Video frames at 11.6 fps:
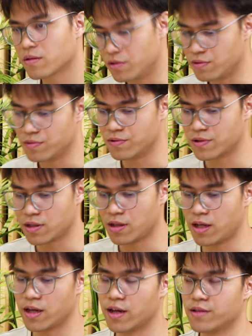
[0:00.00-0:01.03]
use
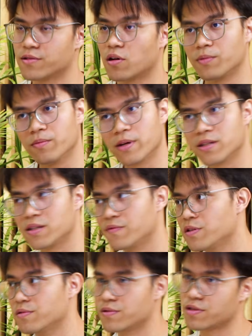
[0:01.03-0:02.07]
AI to optimize
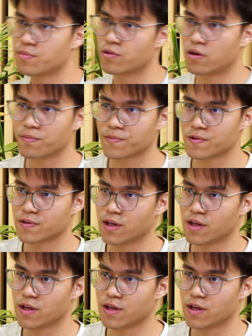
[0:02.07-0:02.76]
CV using prompts,